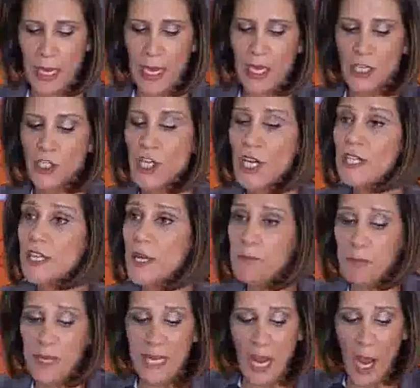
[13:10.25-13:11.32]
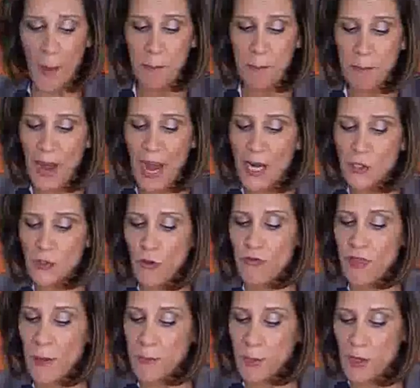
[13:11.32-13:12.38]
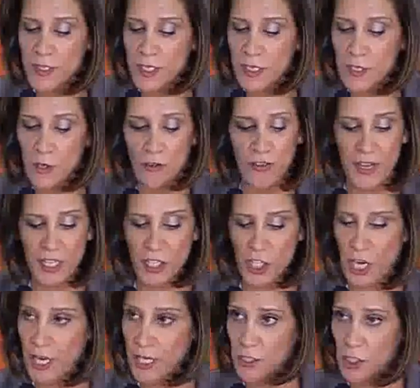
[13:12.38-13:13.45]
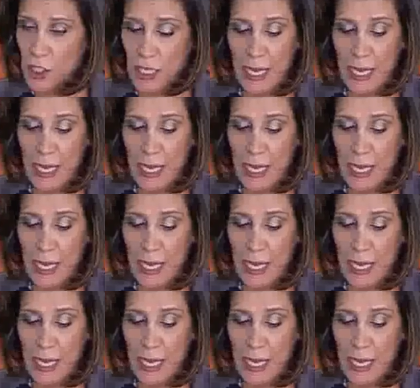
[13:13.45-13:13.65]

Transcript: Children become part of the process of exchange